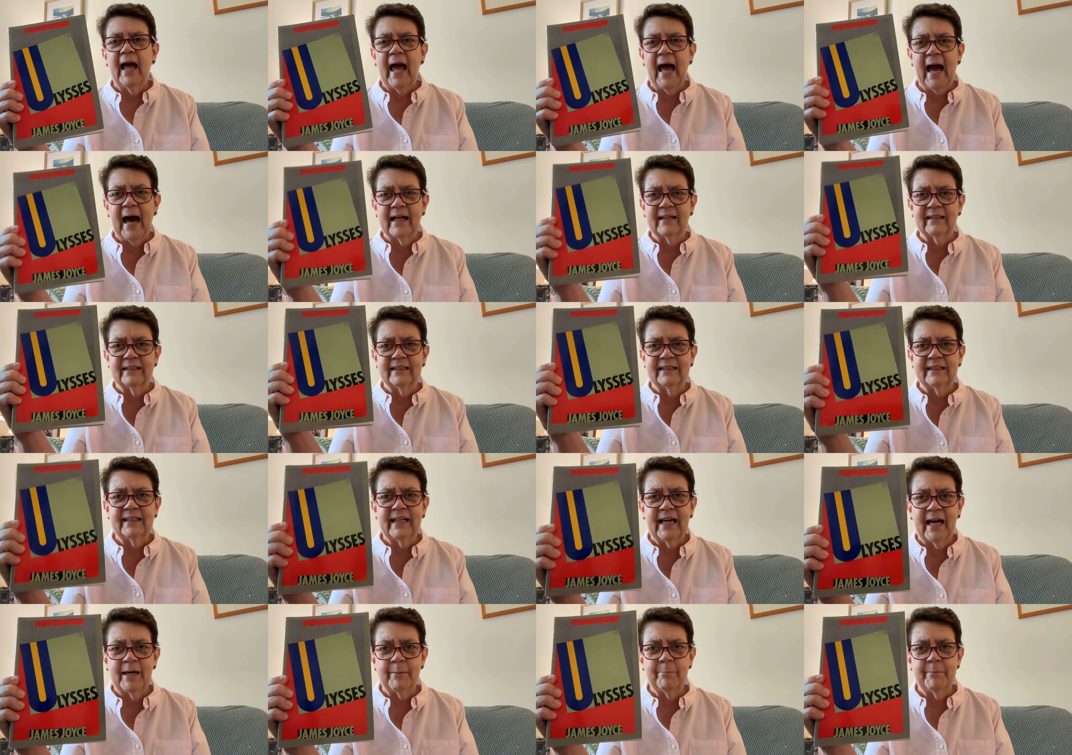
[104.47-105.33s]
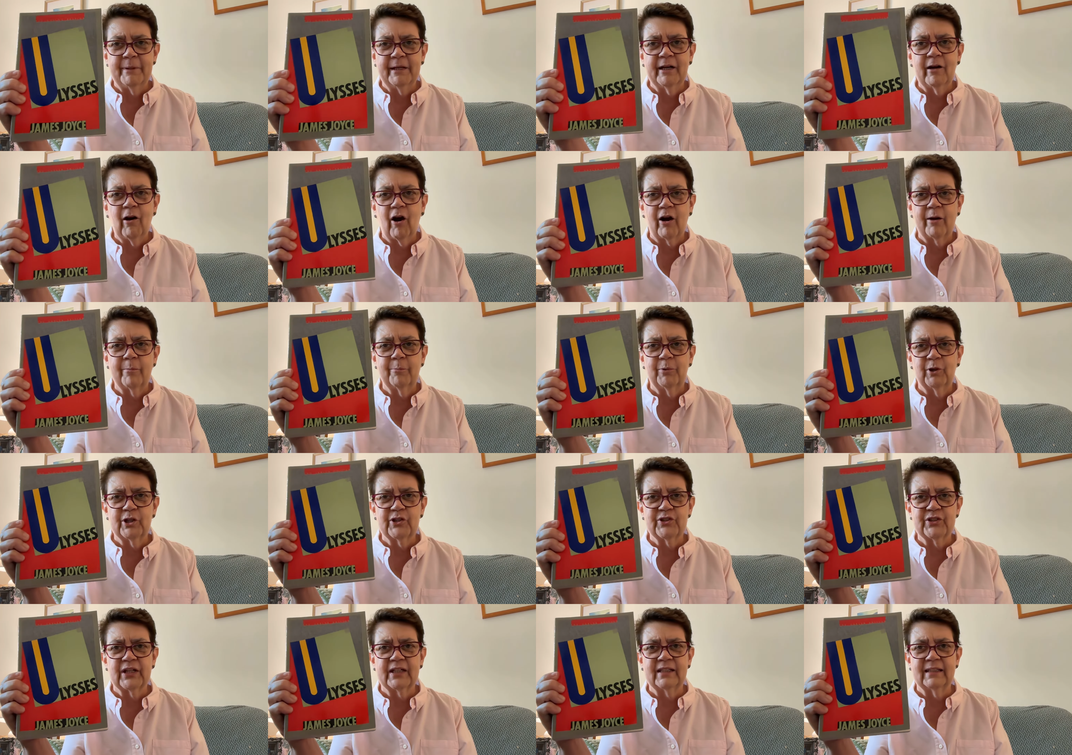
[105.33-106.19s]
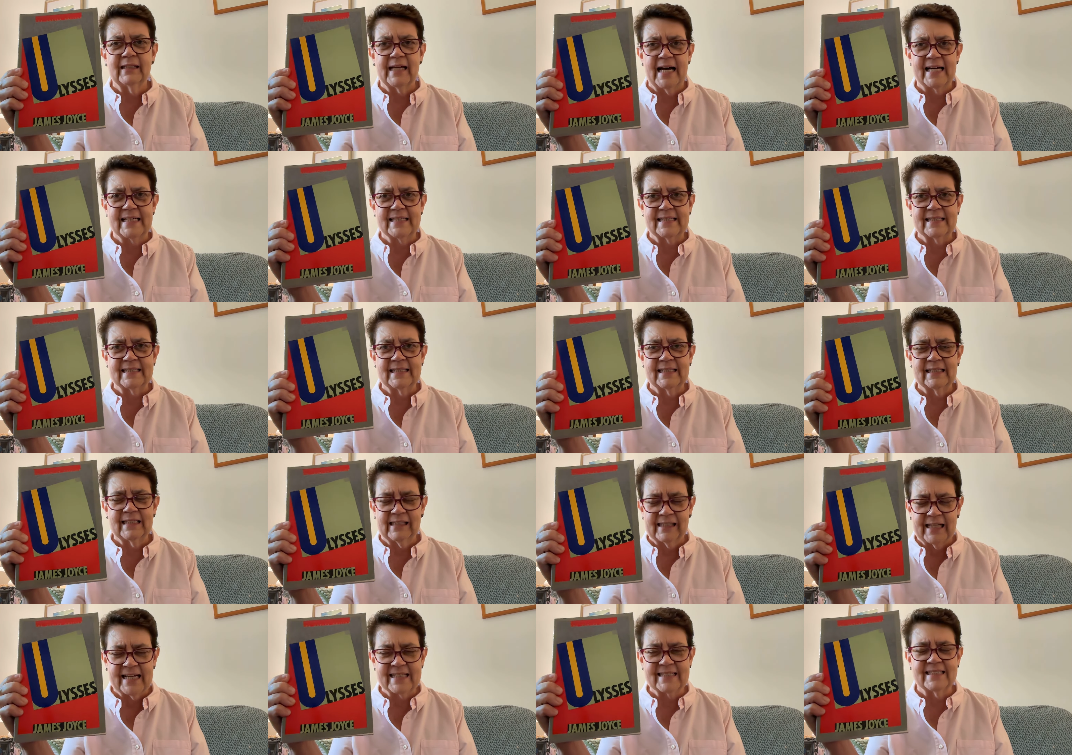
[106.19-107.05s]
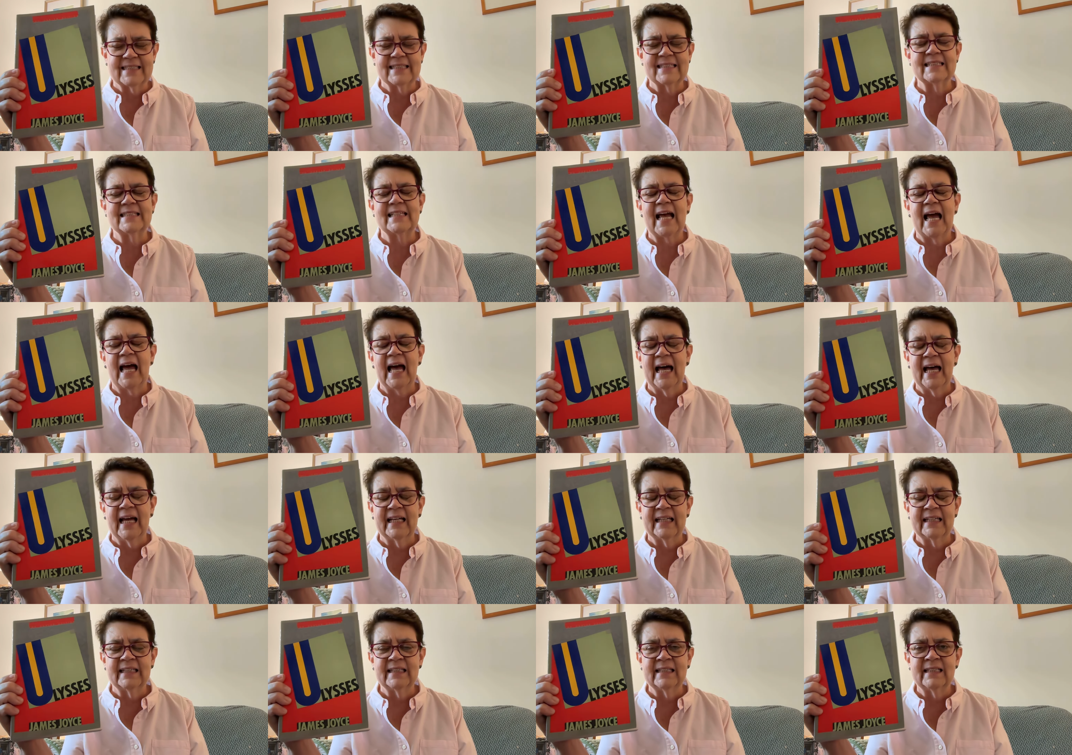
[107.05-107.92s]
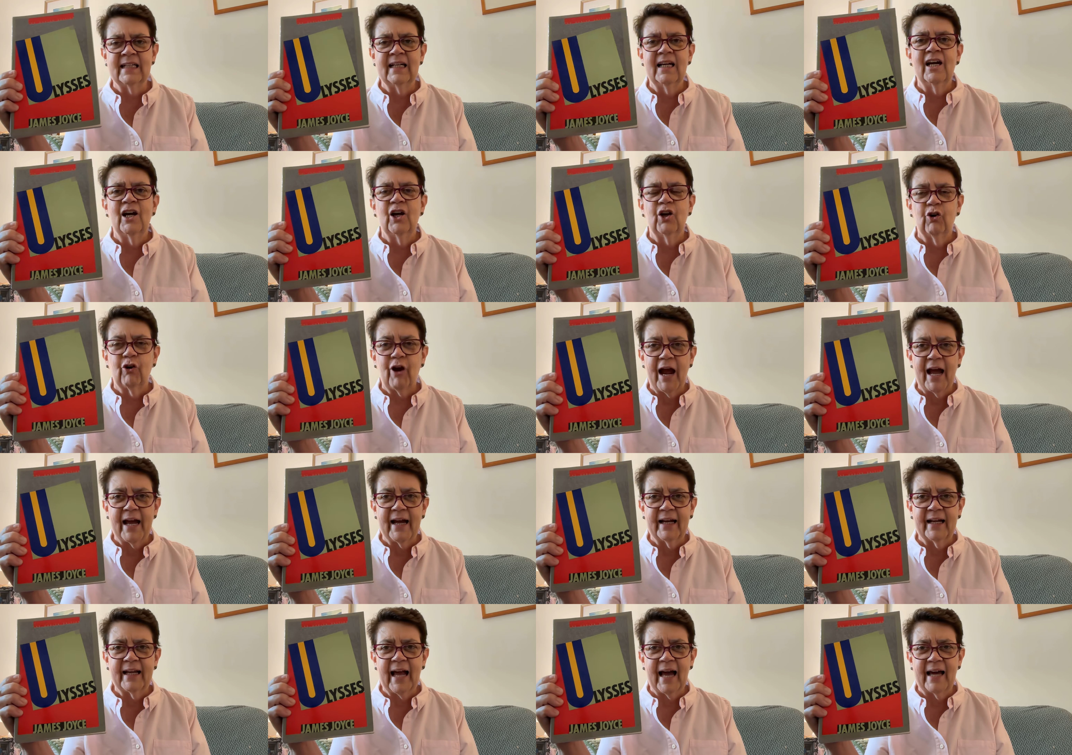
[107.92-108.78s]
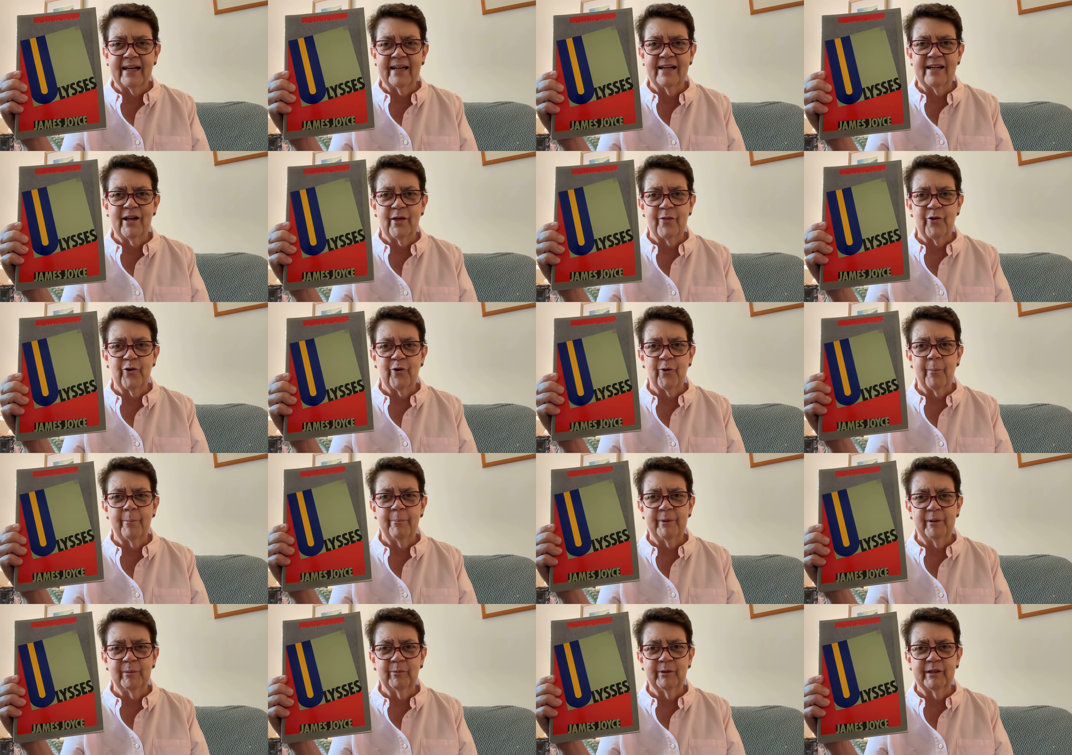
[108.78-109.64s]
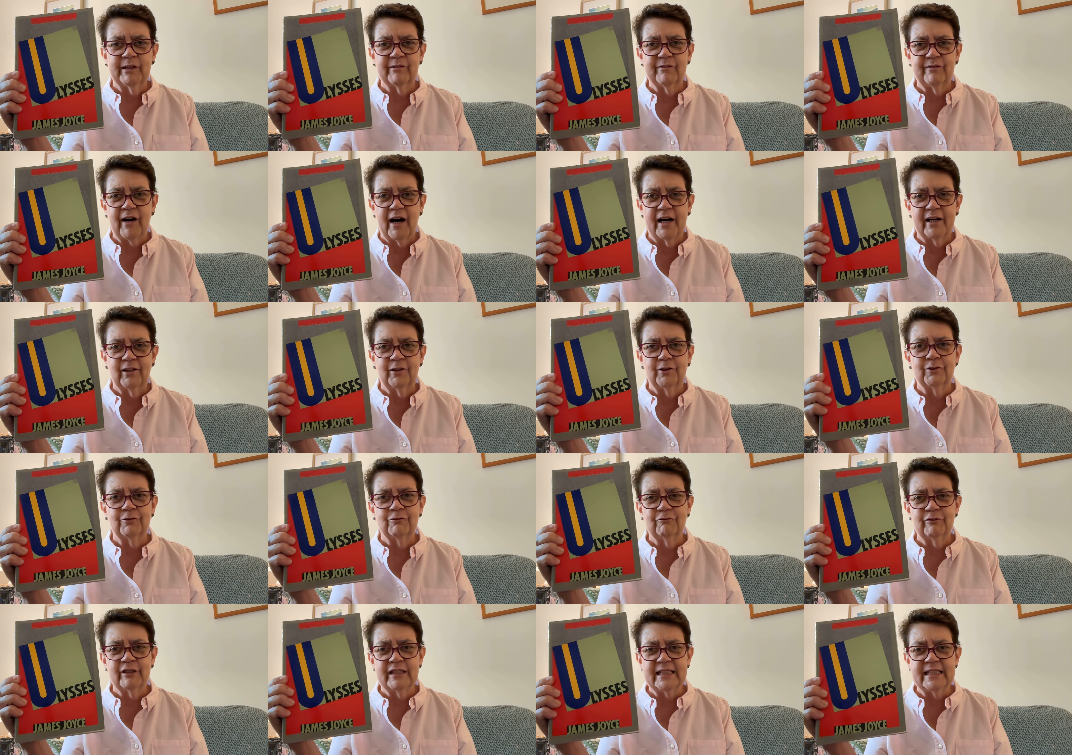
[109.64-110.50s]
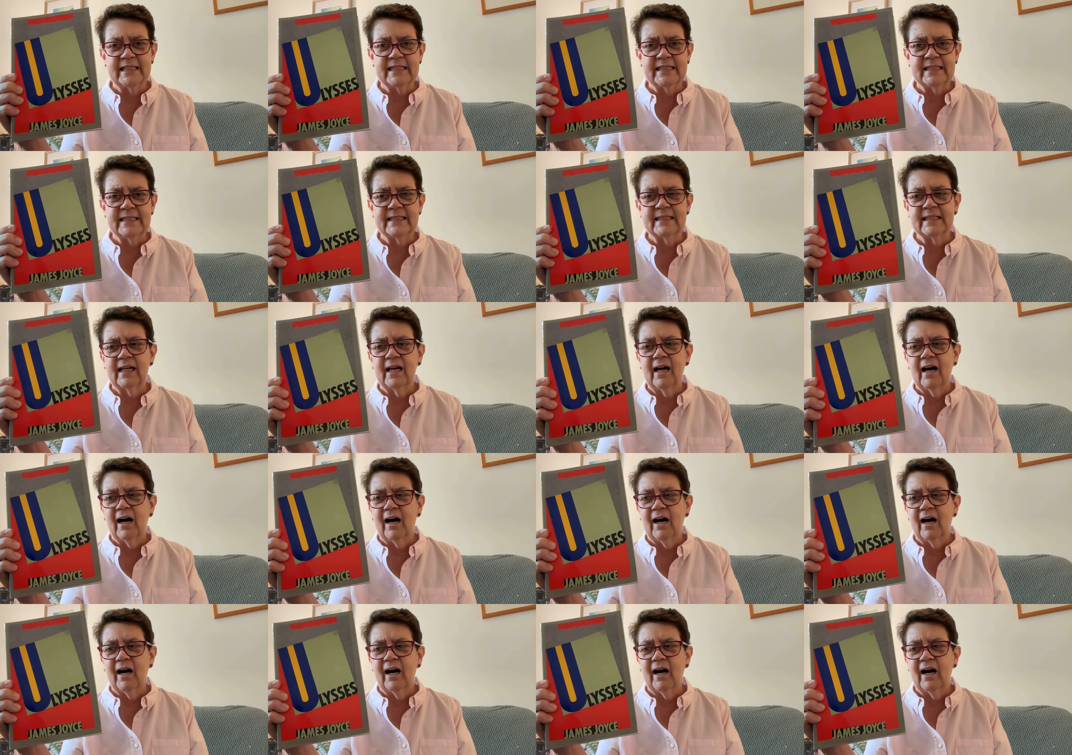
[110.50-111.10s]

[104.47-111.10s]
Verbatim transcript: Alan at Big Hard Books and Class, Classics and Greg at another Bibliophile Reads.